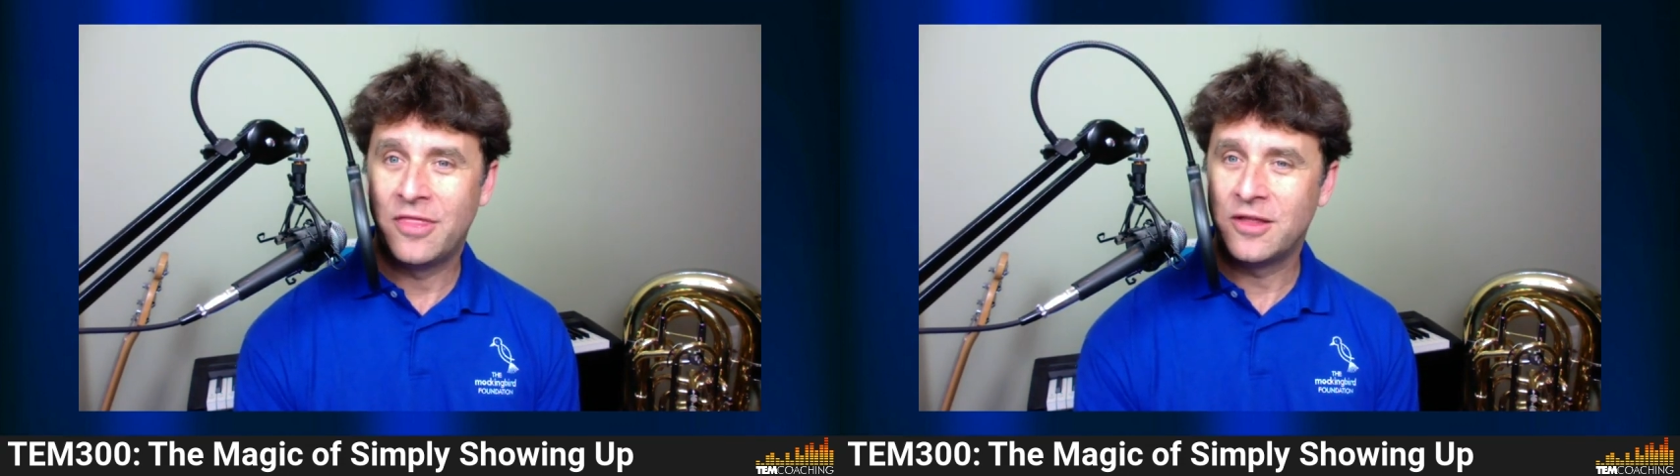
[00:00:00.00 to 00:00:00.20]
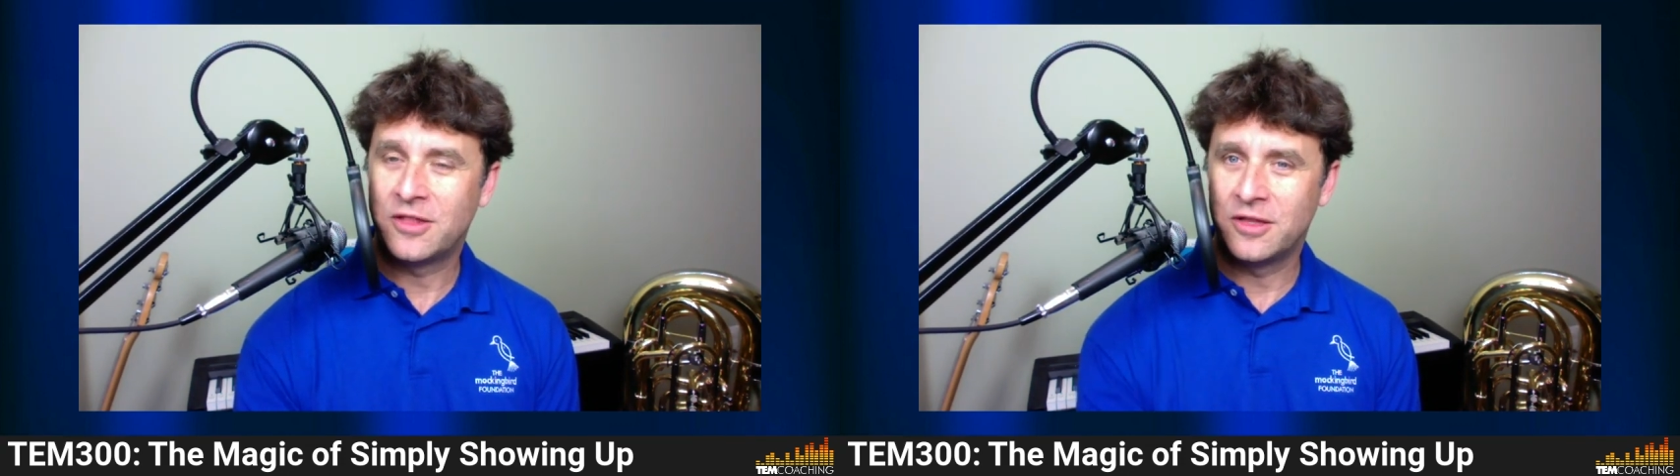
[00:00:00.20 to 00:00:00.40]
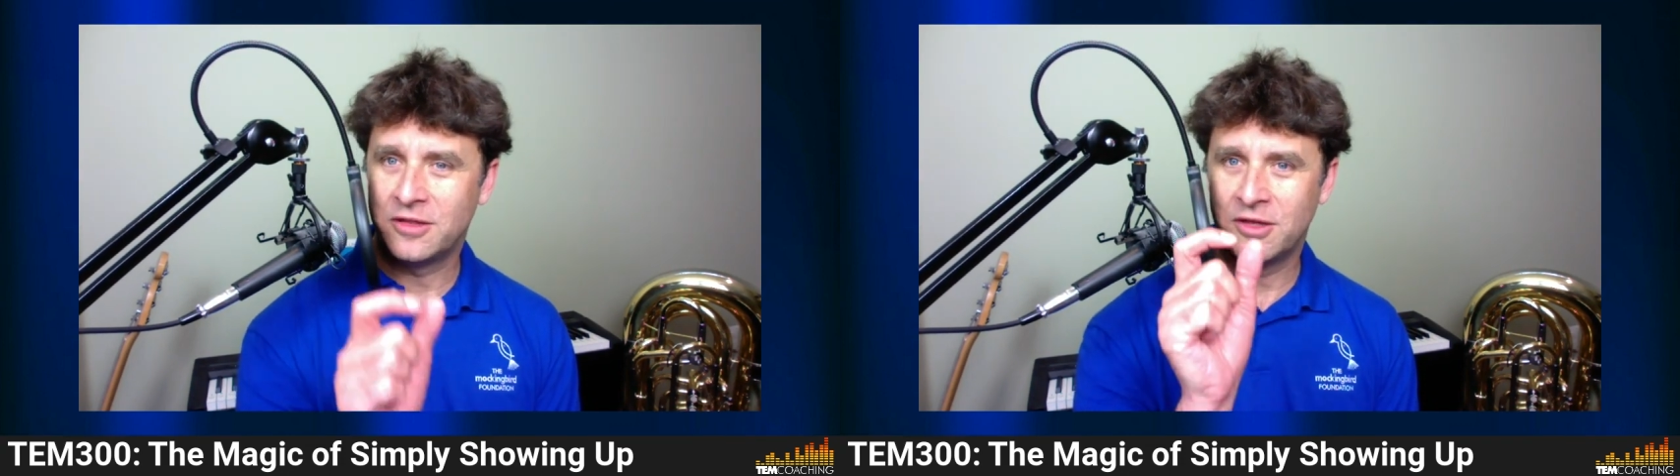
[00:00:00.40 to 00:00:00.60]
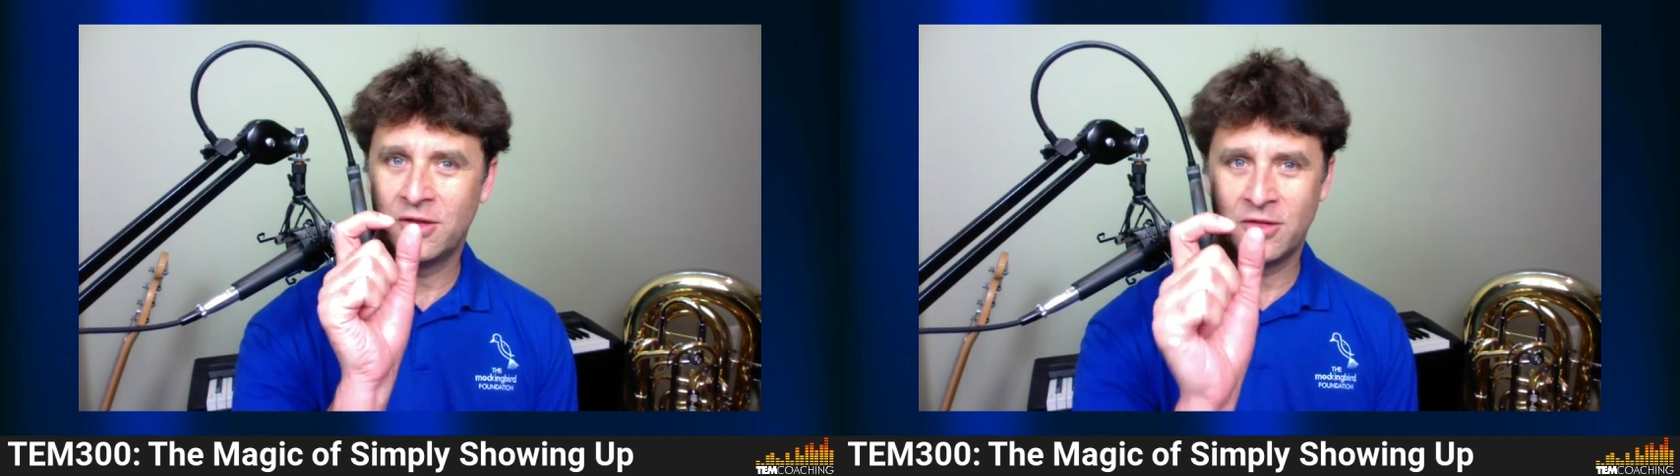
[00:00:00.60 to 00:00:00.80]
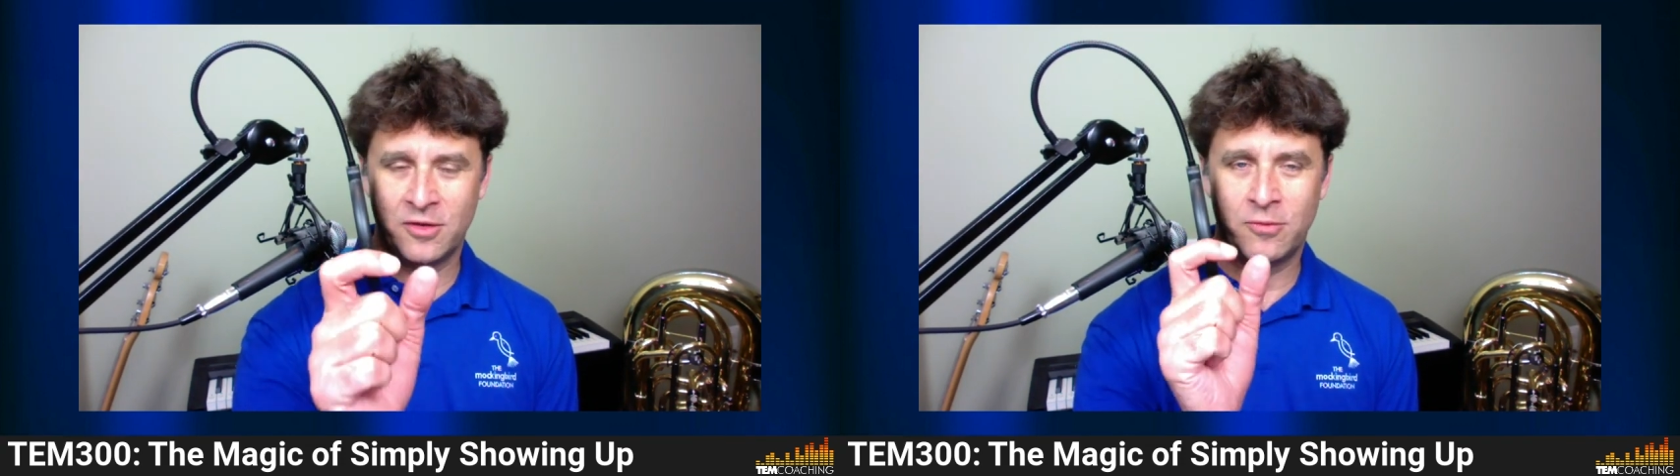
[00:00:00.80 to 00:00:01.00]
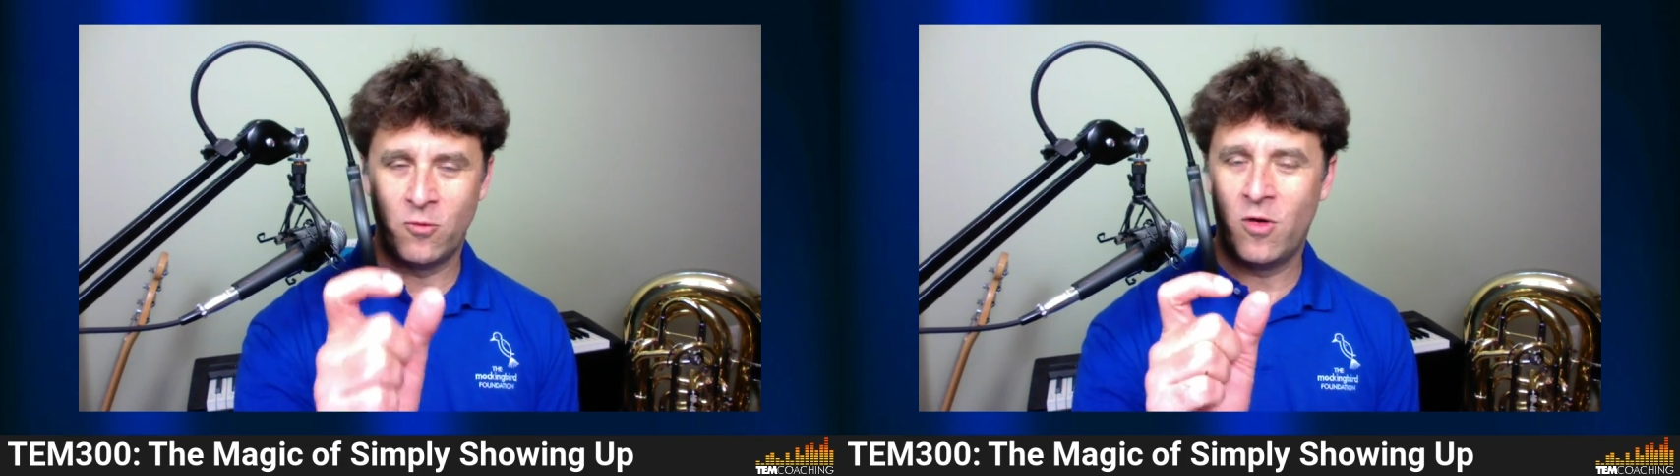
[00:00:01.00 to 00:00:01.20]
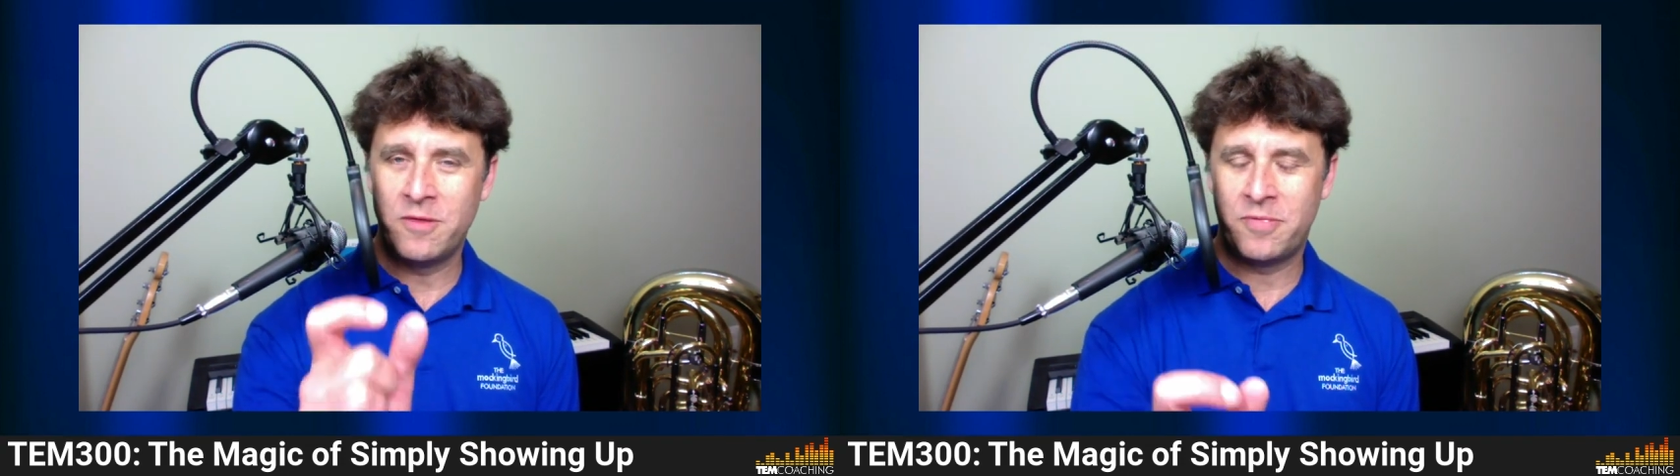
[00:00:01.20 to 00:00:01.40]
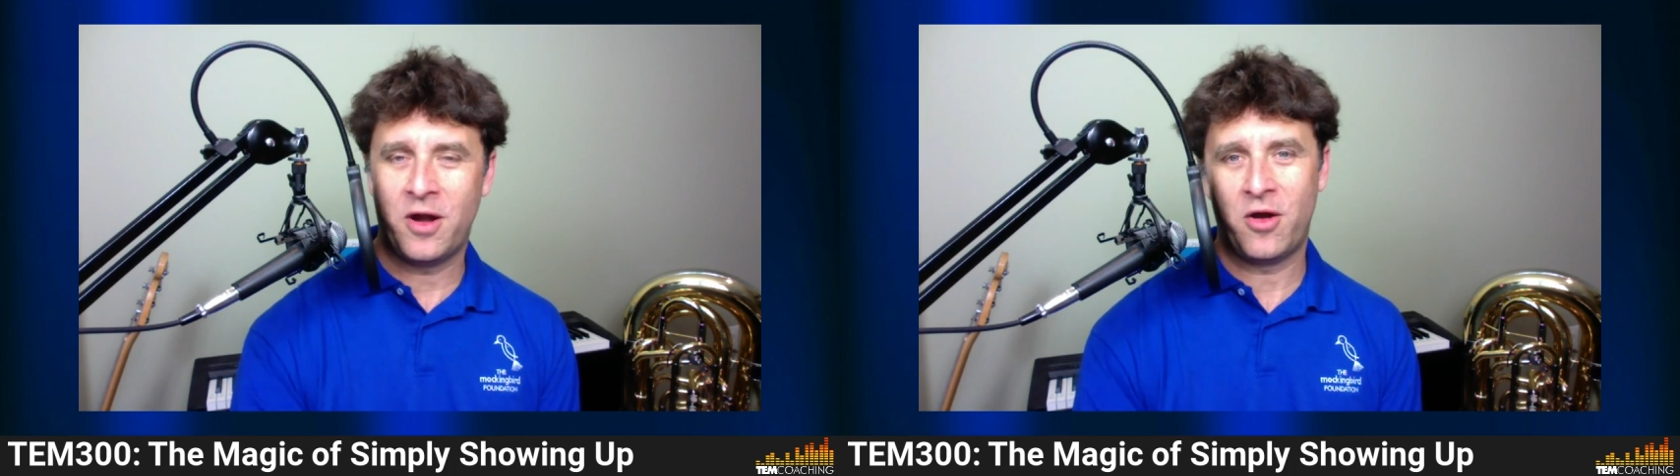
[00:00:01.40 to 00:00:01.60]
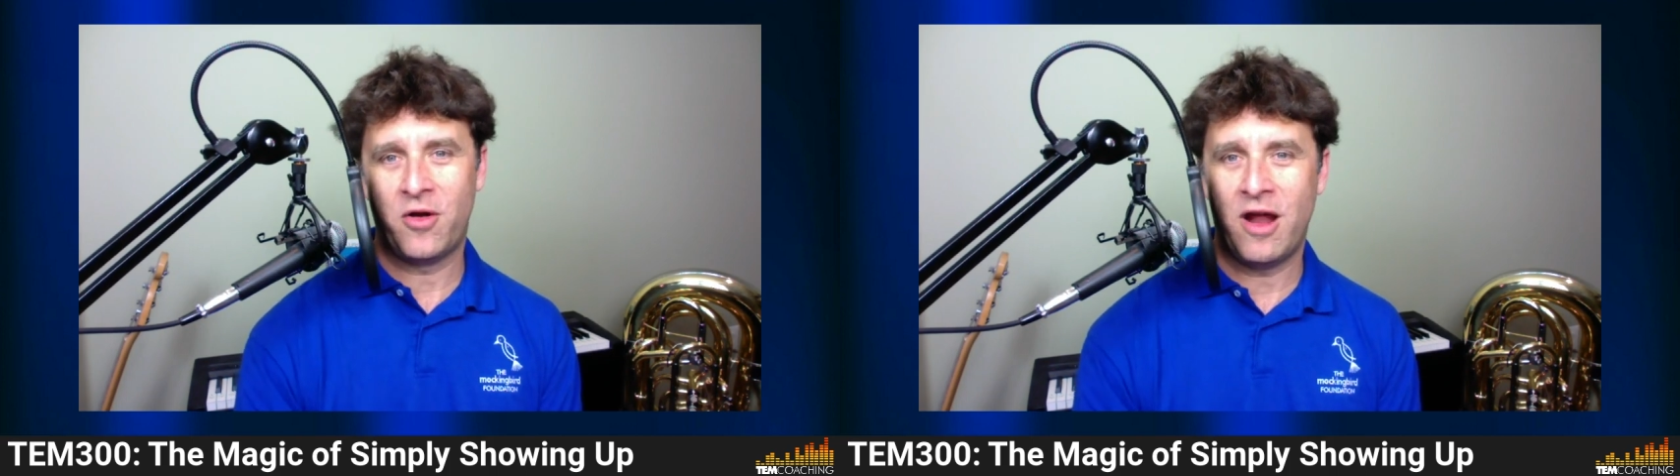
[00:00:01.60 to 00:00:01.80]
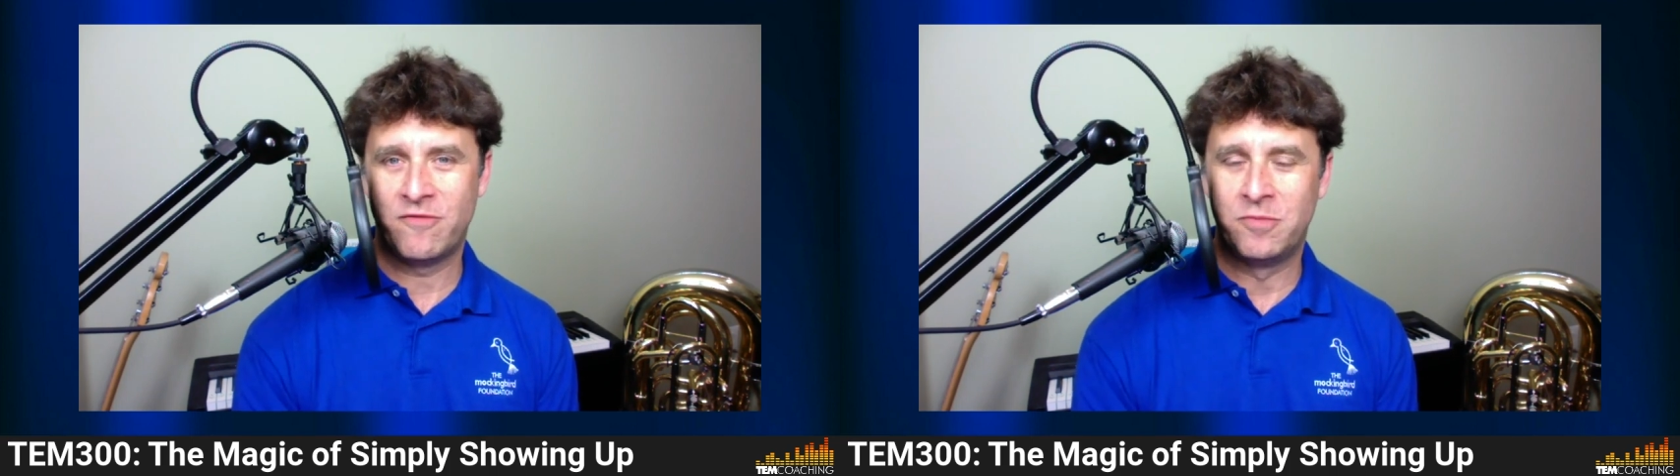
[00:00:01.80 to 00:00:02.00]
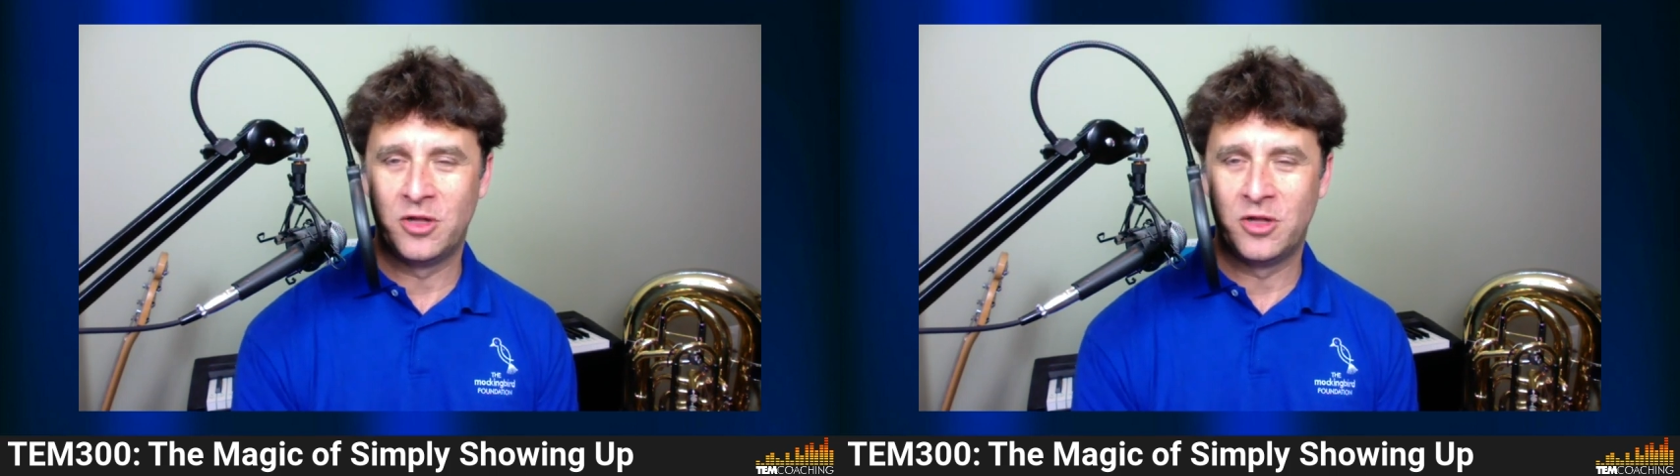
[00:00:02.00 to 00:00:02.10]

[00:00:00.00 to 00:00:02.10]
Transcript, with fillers: I think that the the one paragraph